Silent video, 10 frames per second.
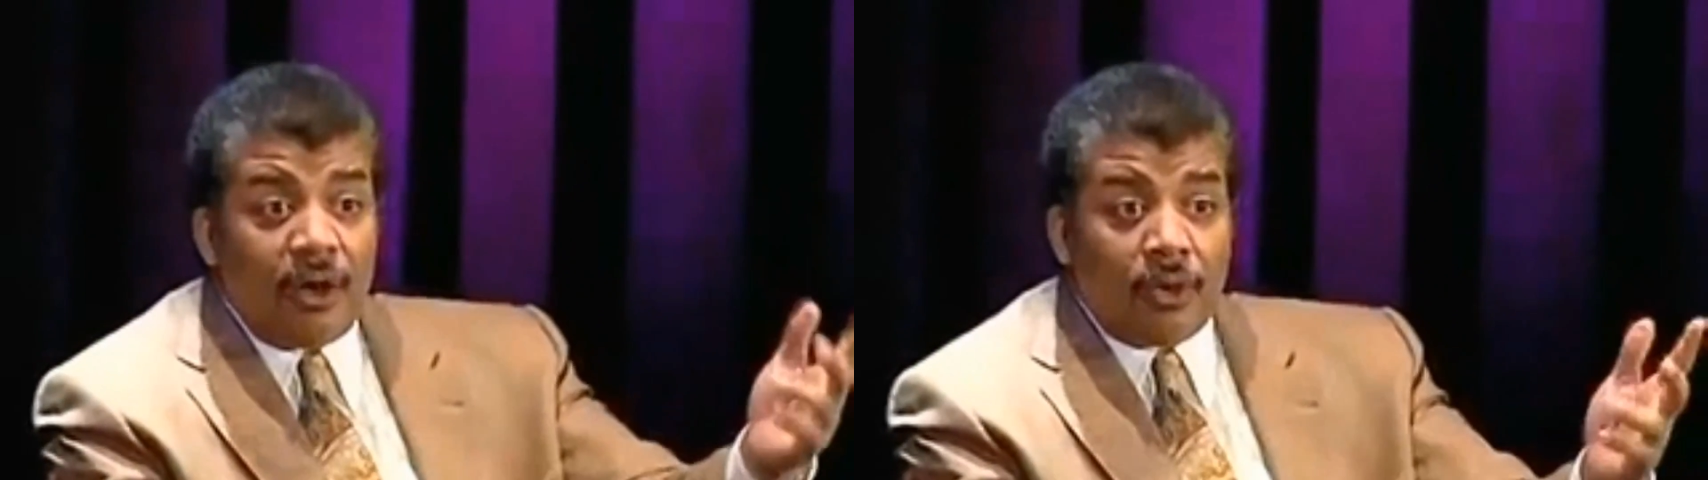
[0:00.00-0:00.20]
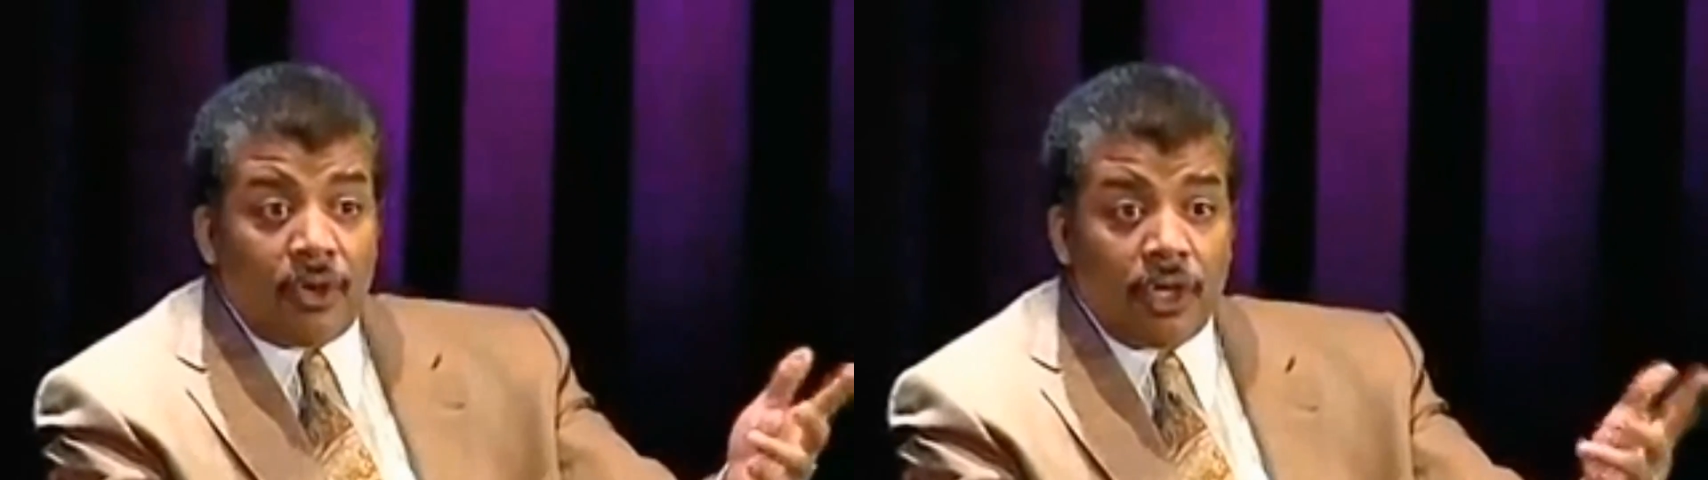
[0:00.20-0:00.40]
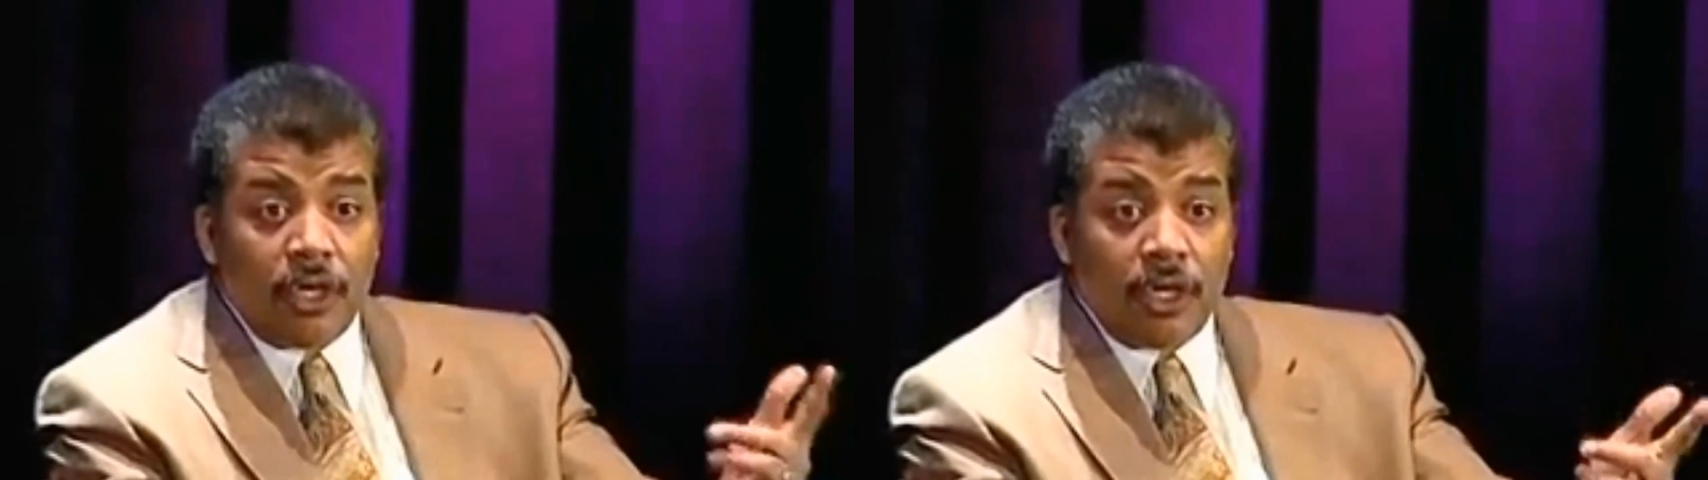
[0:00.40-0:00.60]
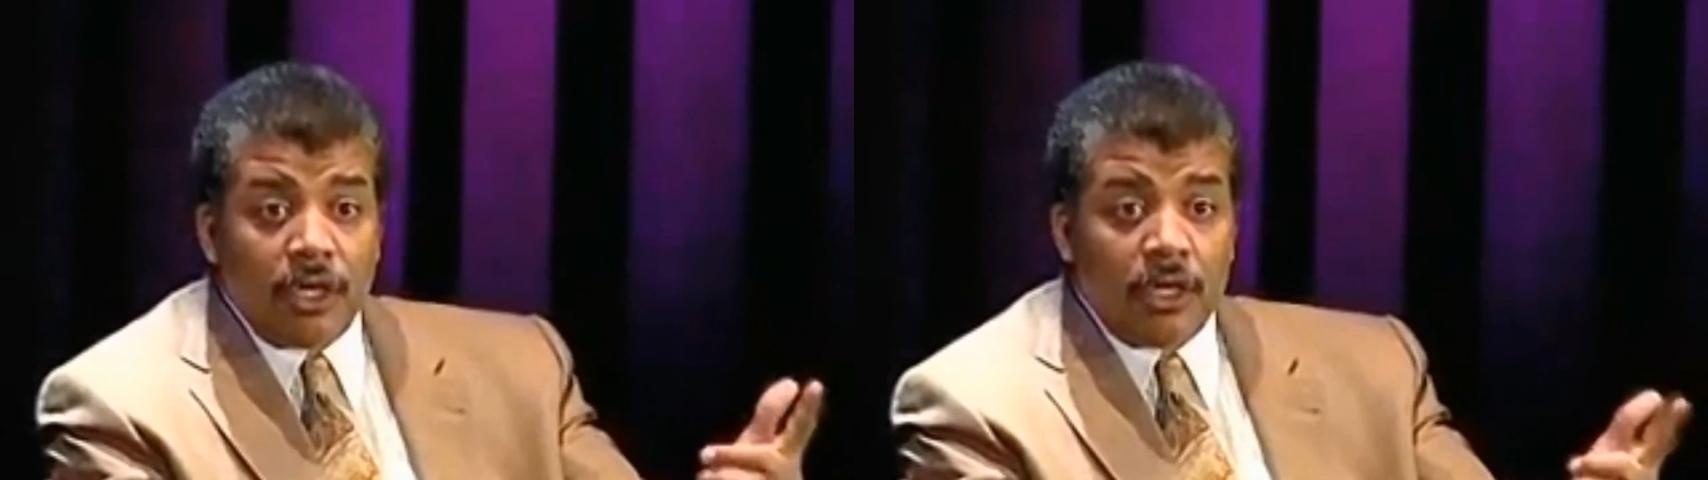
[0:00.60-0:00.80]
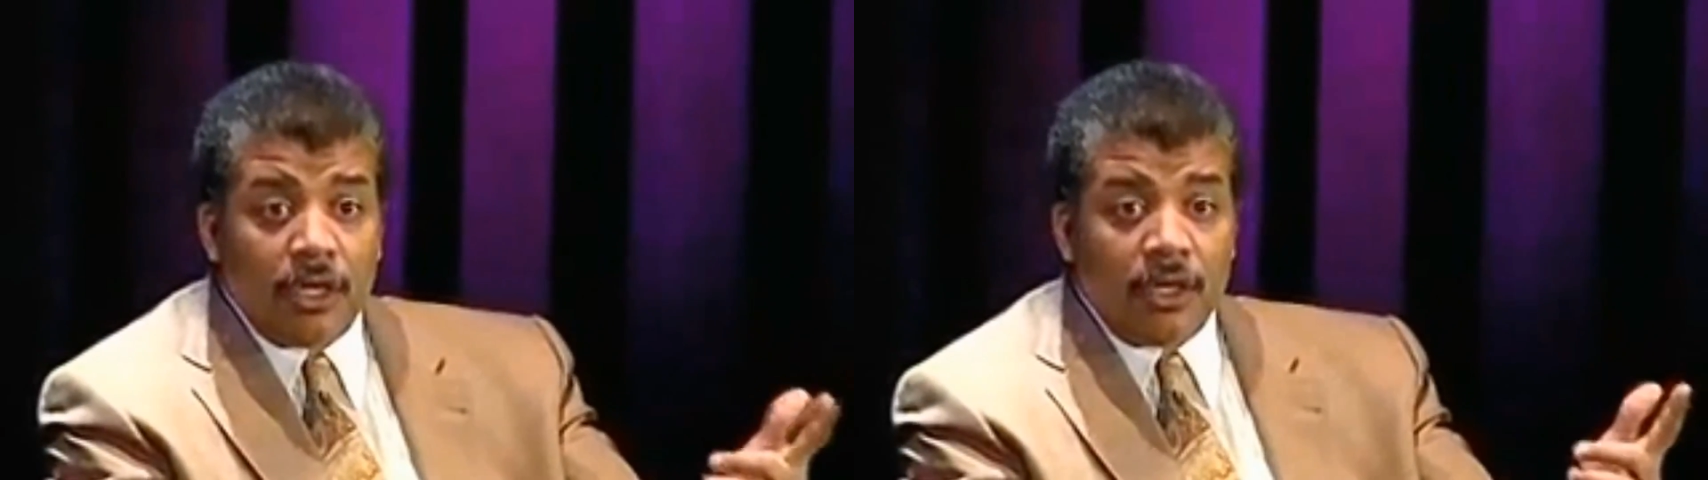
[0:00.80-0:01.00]
trillion
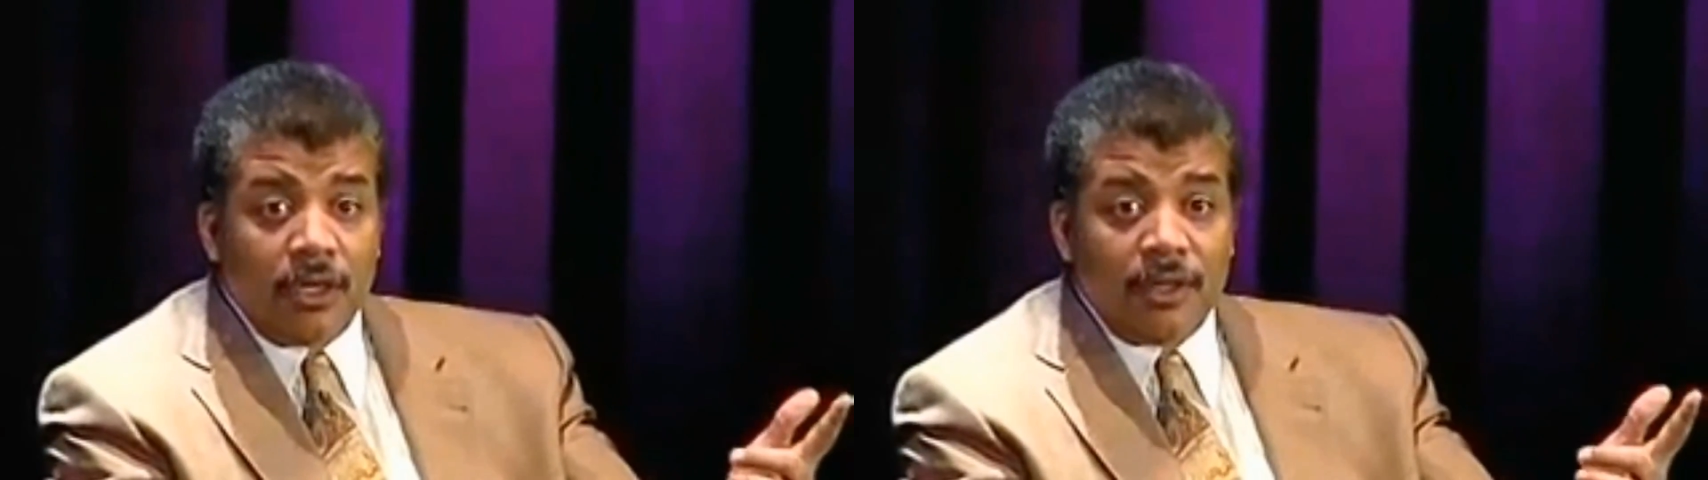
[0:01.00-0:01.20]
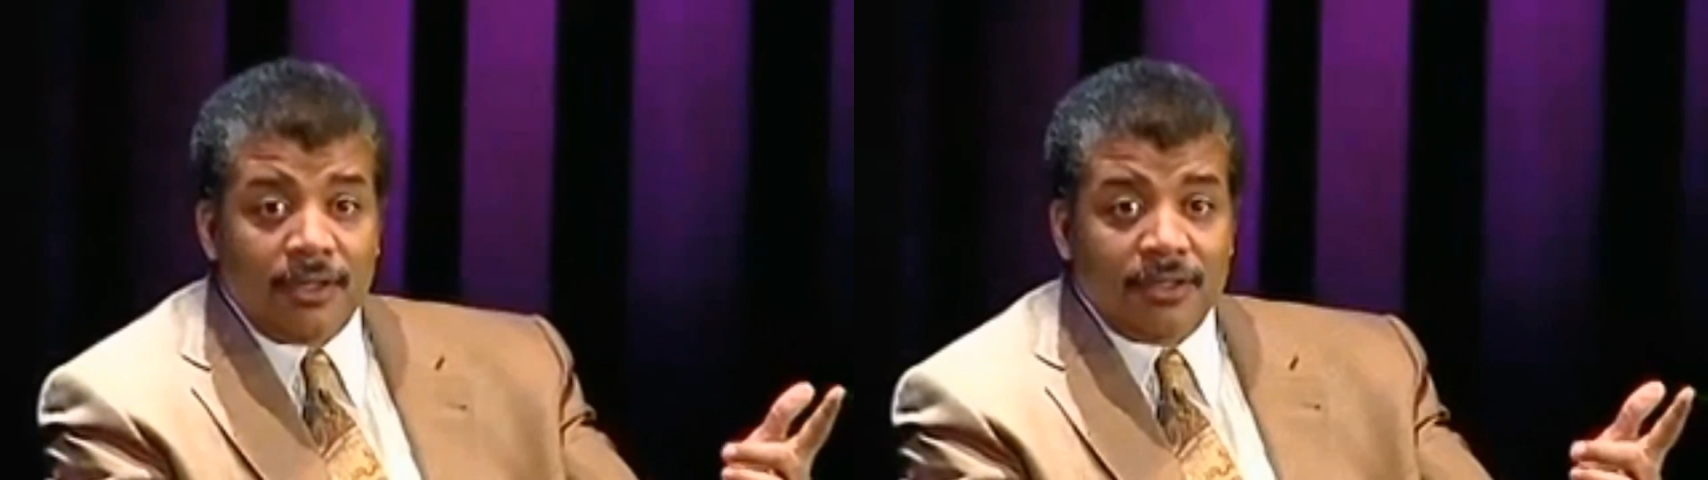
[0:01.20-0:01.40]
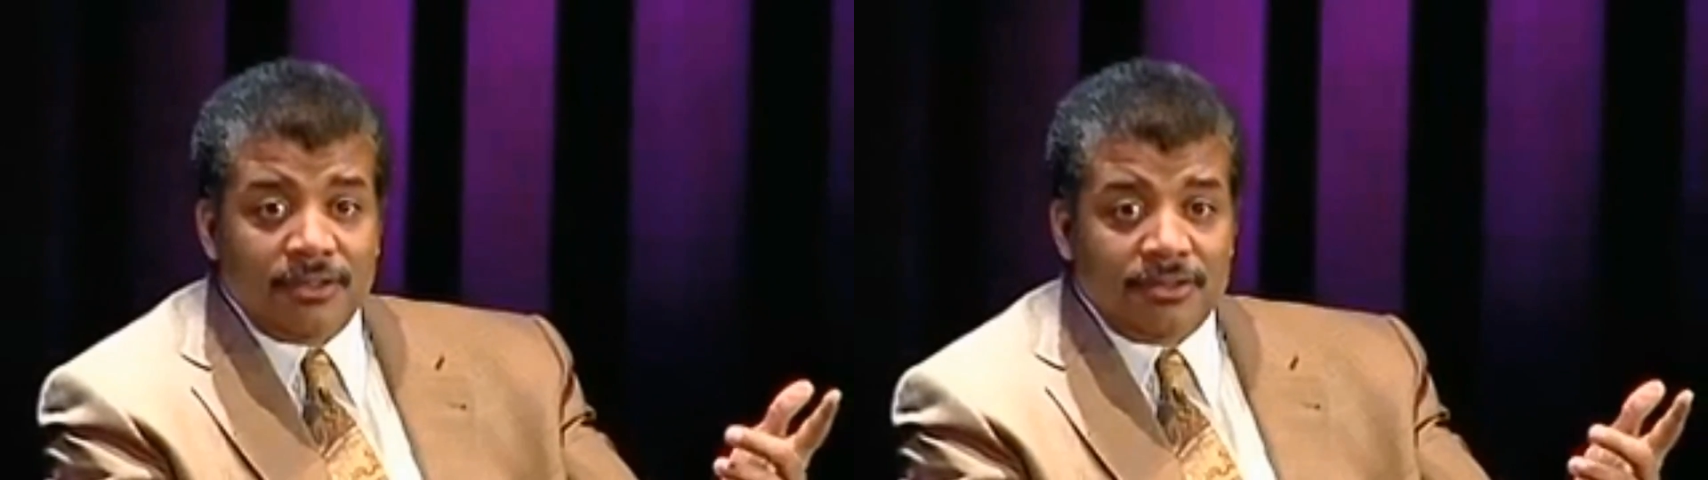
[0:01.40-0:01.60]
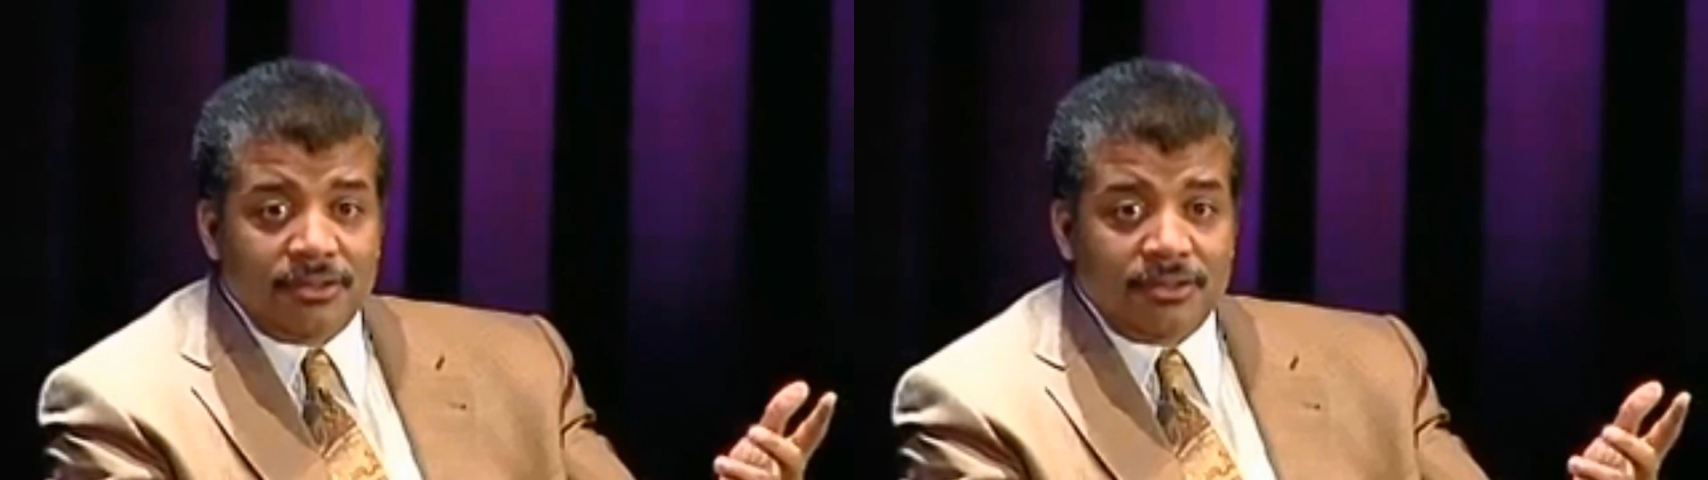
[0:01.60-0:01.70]
industry.